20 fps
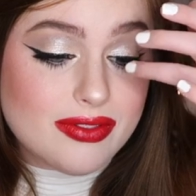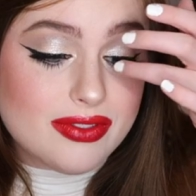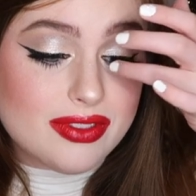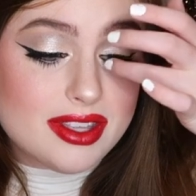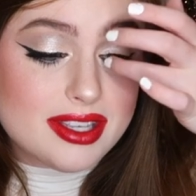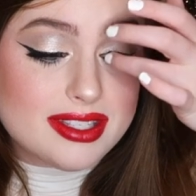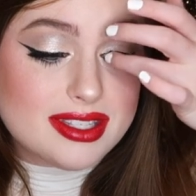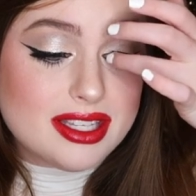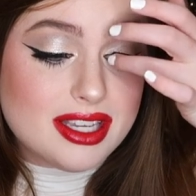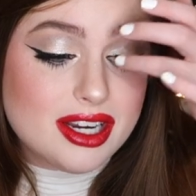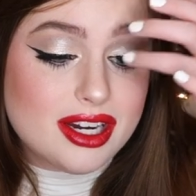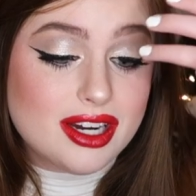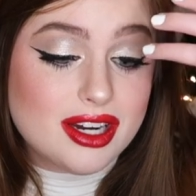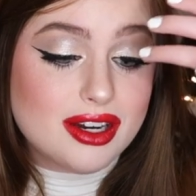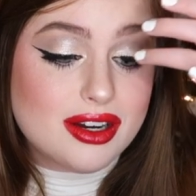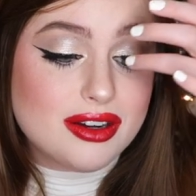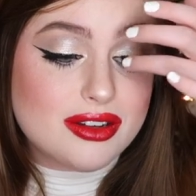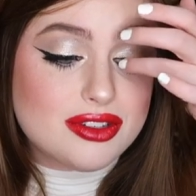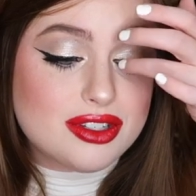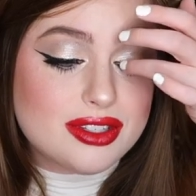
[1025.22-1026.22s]
if this
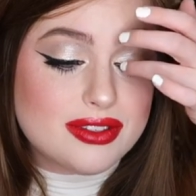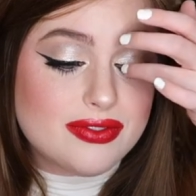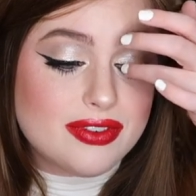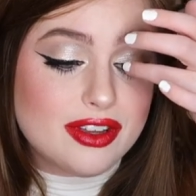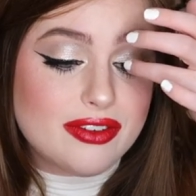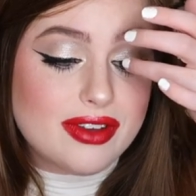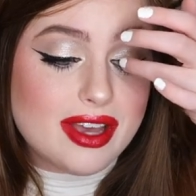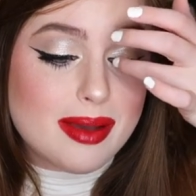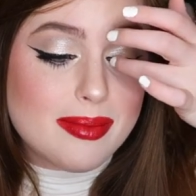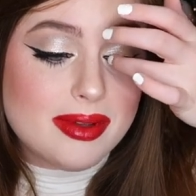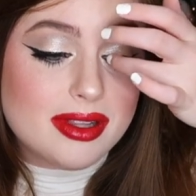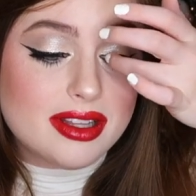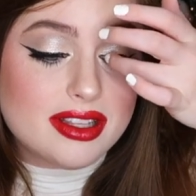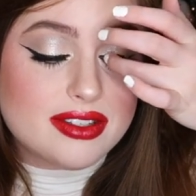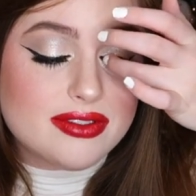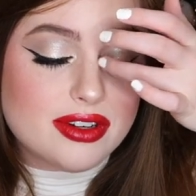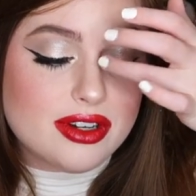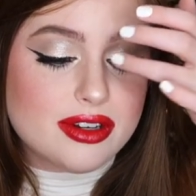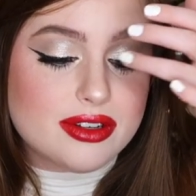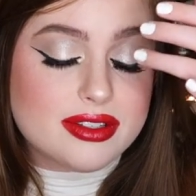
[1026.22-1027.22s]
year, just feel
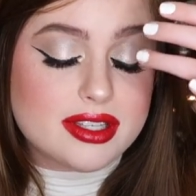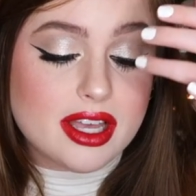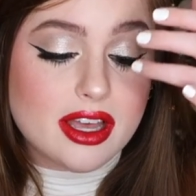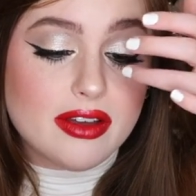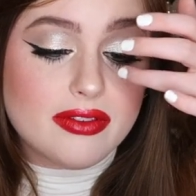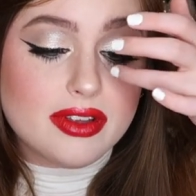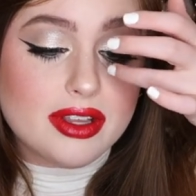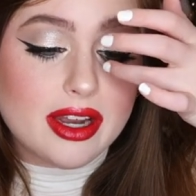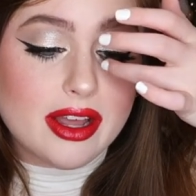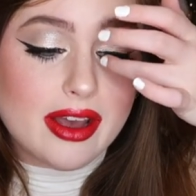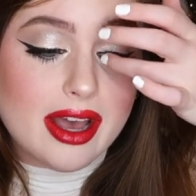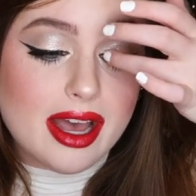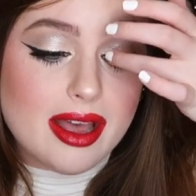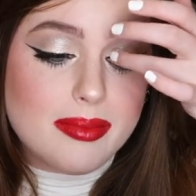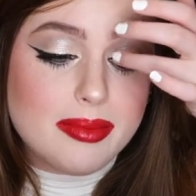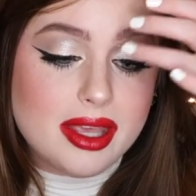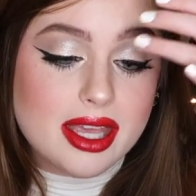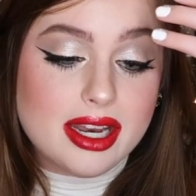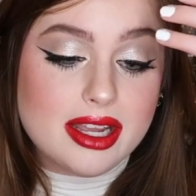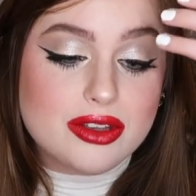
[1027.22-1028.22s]
fabulous for yourself. You know,
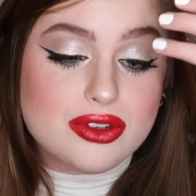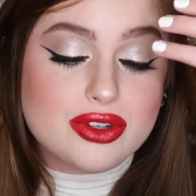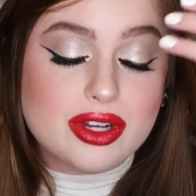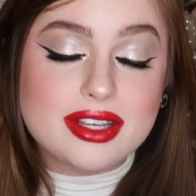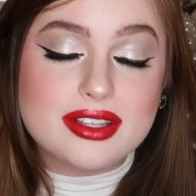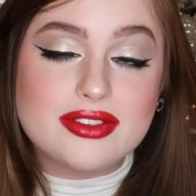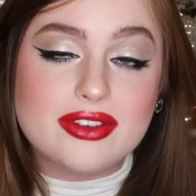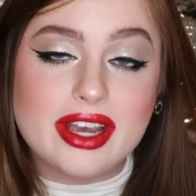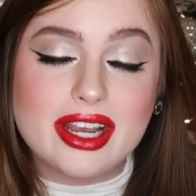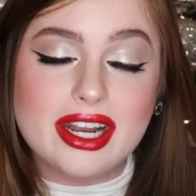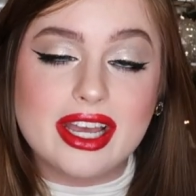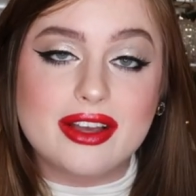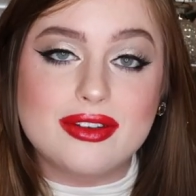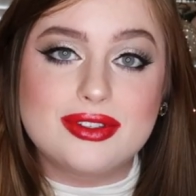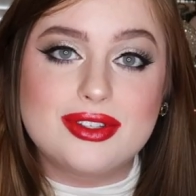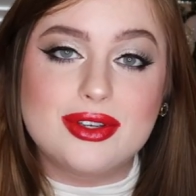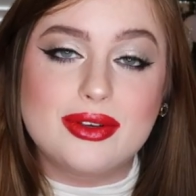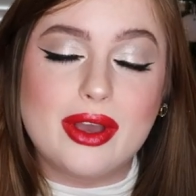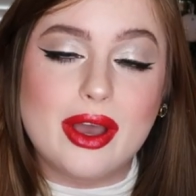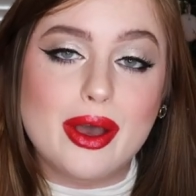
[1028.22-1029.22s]
I'm getting dressed right
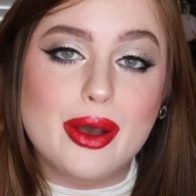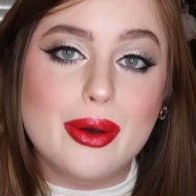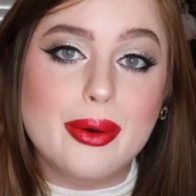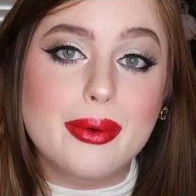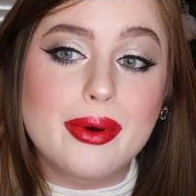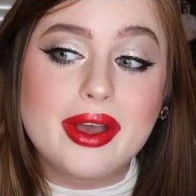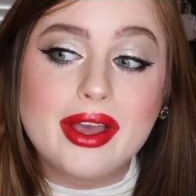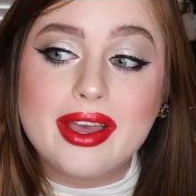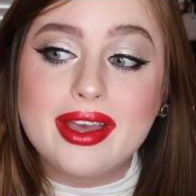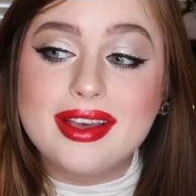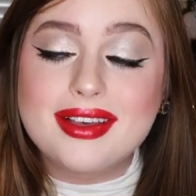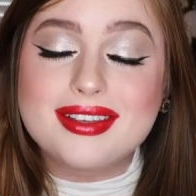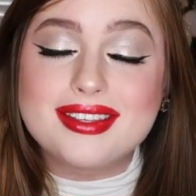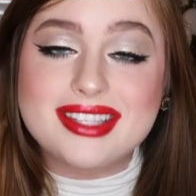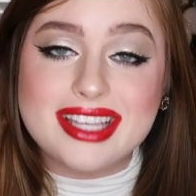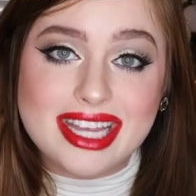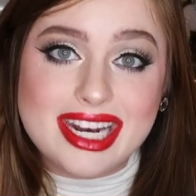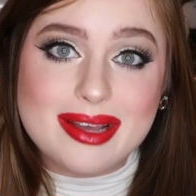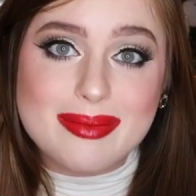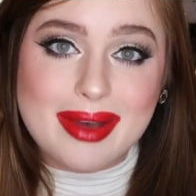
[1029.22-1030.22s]
now to go
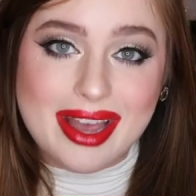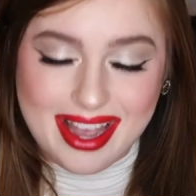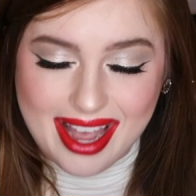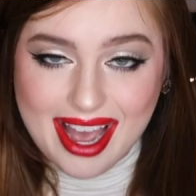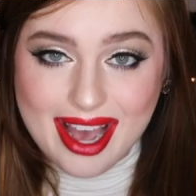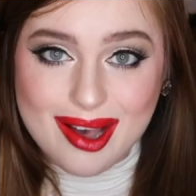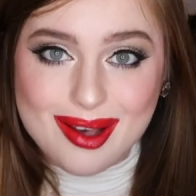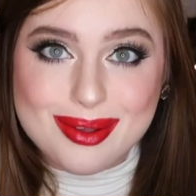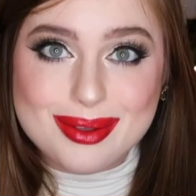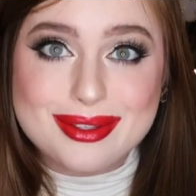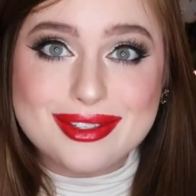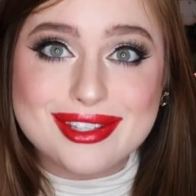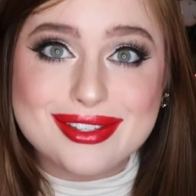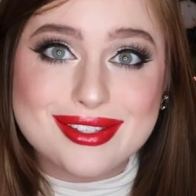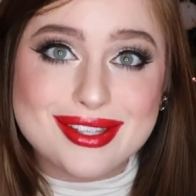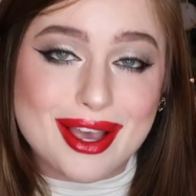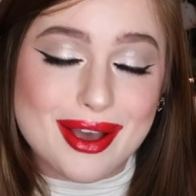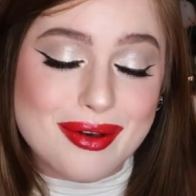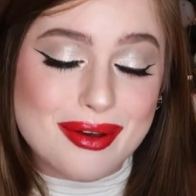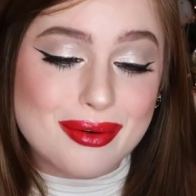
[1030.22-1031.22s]
sit in my house.
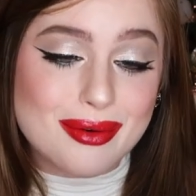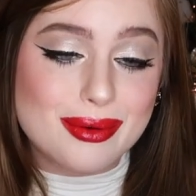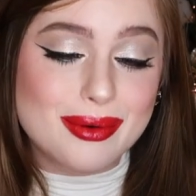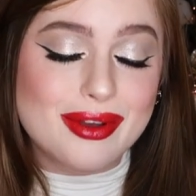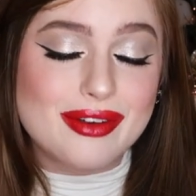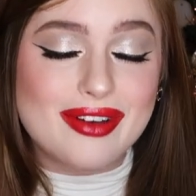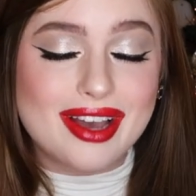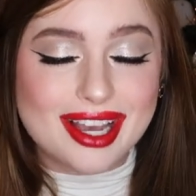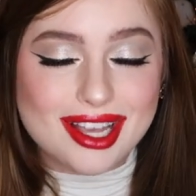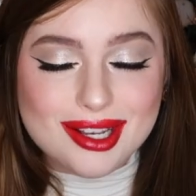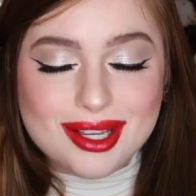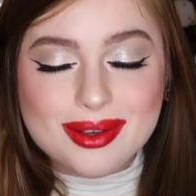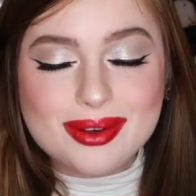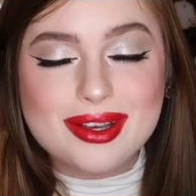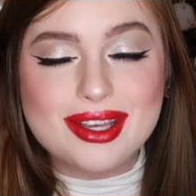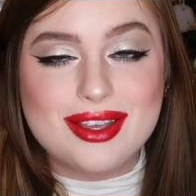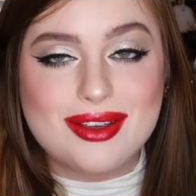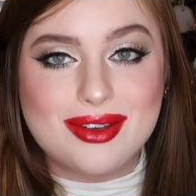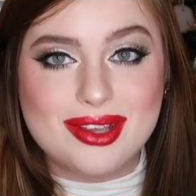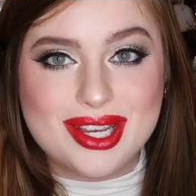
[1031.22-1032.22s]
So if I can
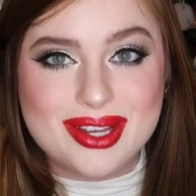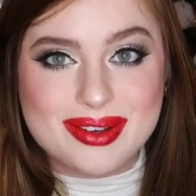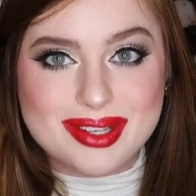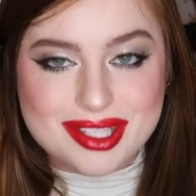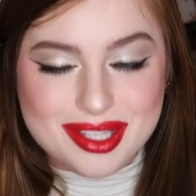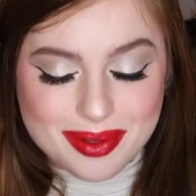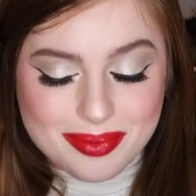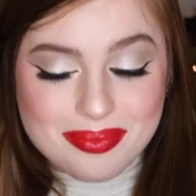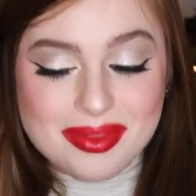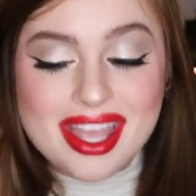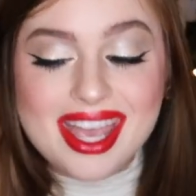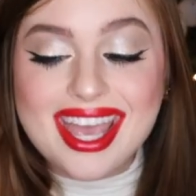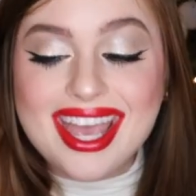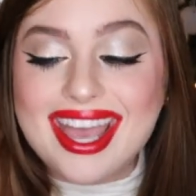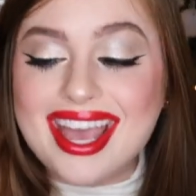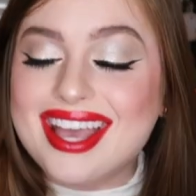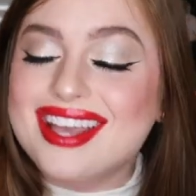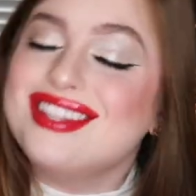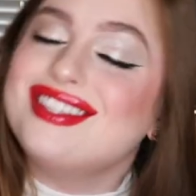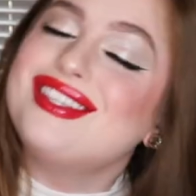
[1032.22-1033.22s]
do it, you can do it too.
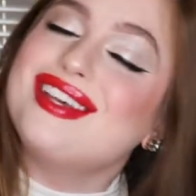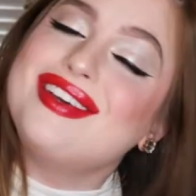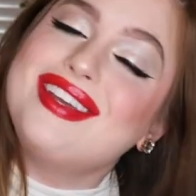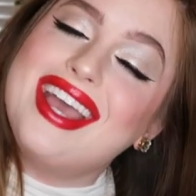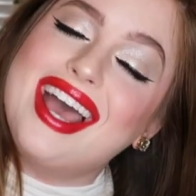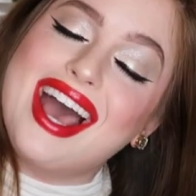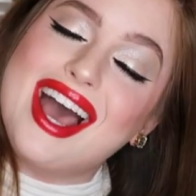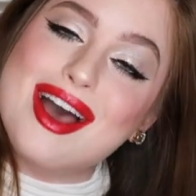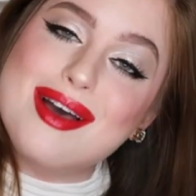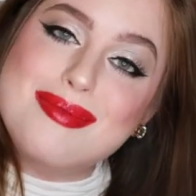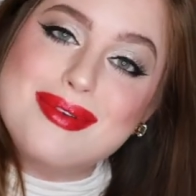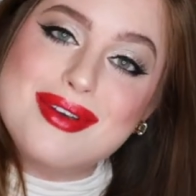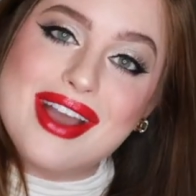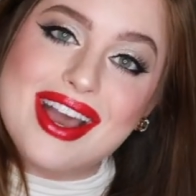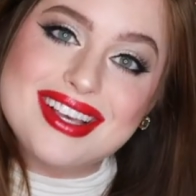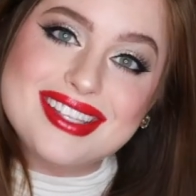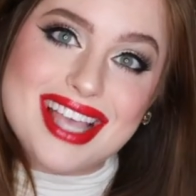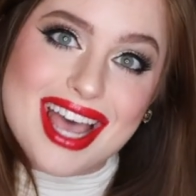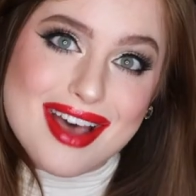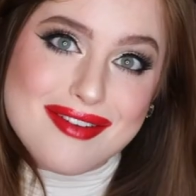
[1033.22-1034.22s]
And so yeah, I hope you
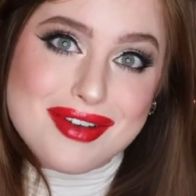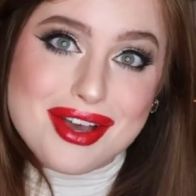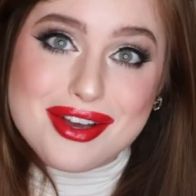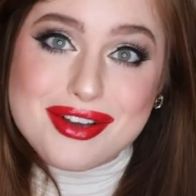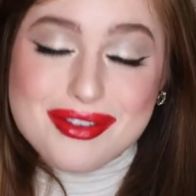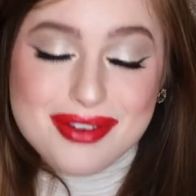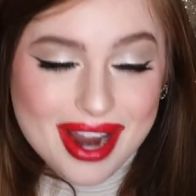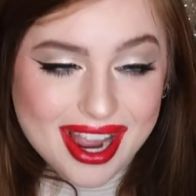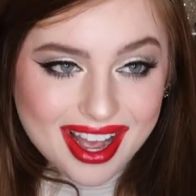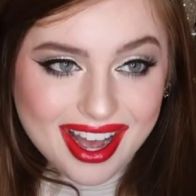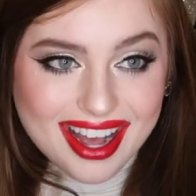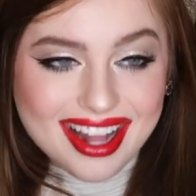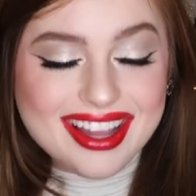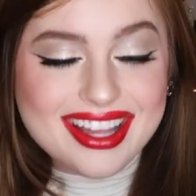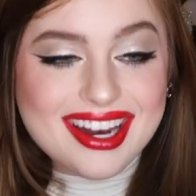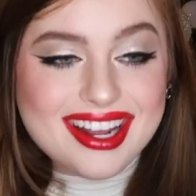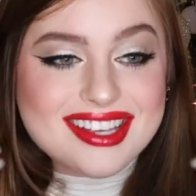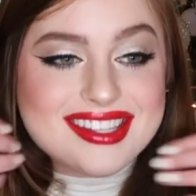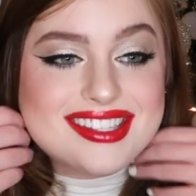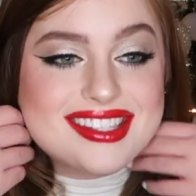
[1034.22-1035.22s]
guys have a great
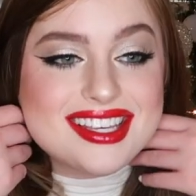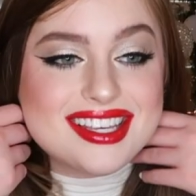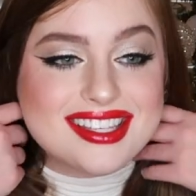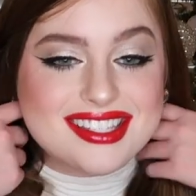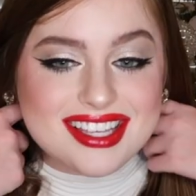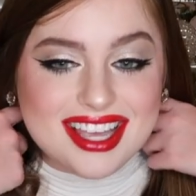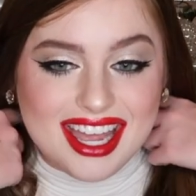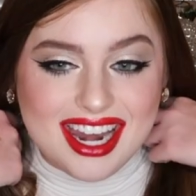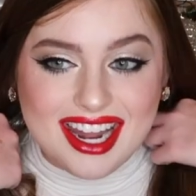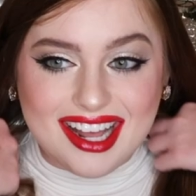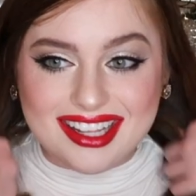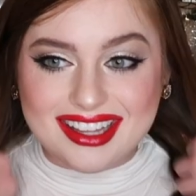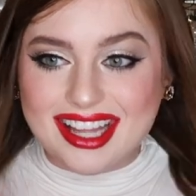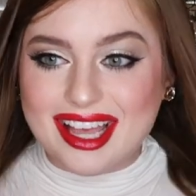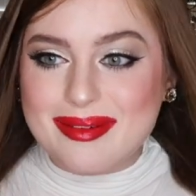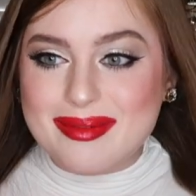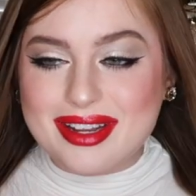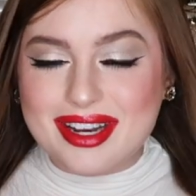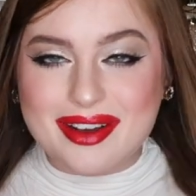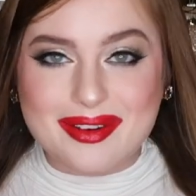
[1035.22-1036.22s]
holiday season.
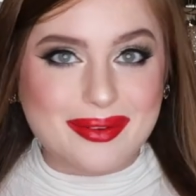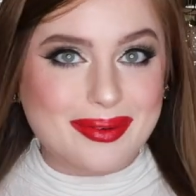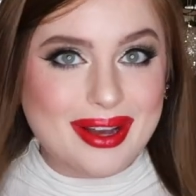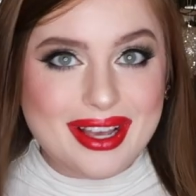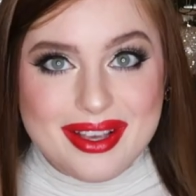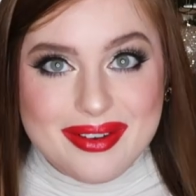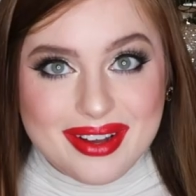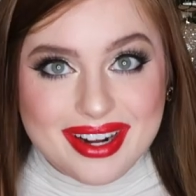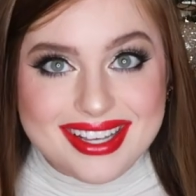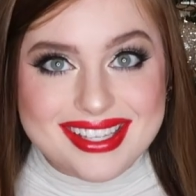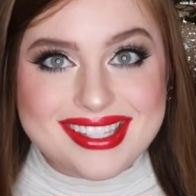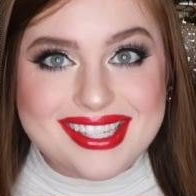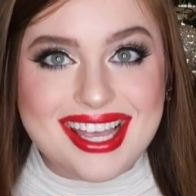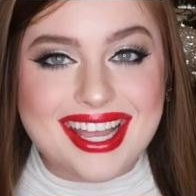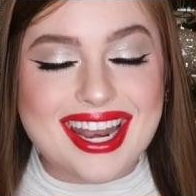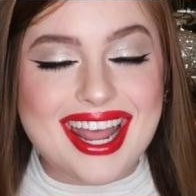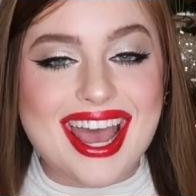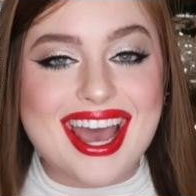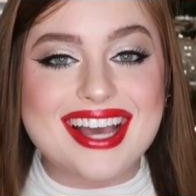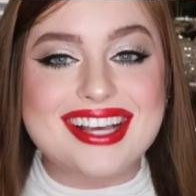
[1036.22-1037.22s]
Let me know what you want to
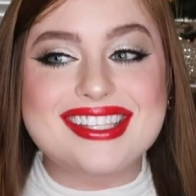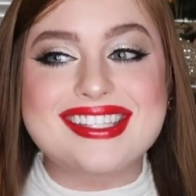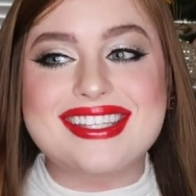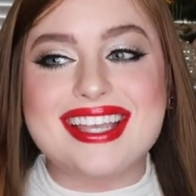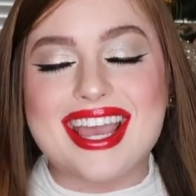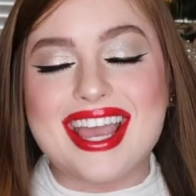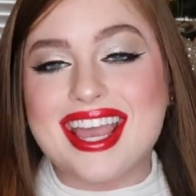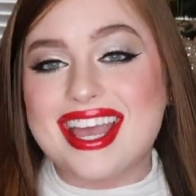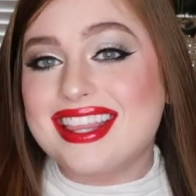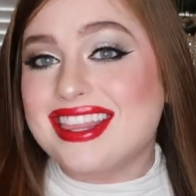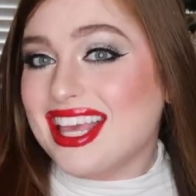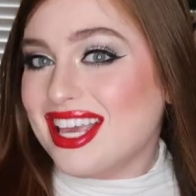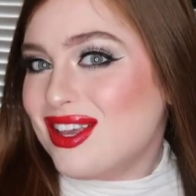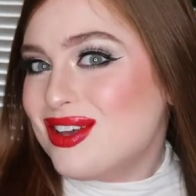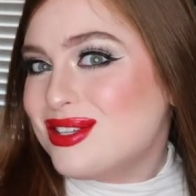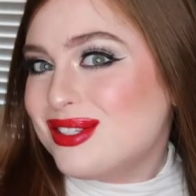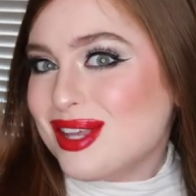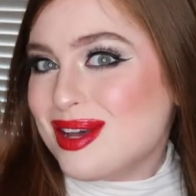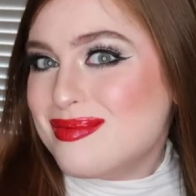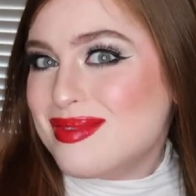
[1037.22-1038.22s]
see next and thank
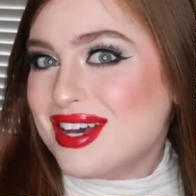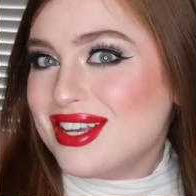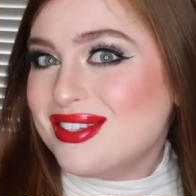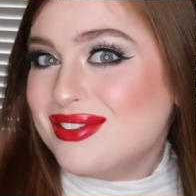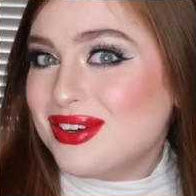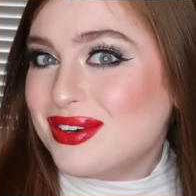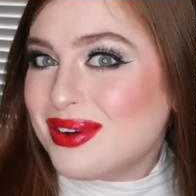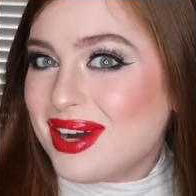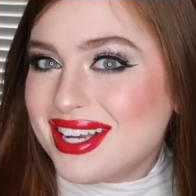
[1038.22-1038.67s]
you so much for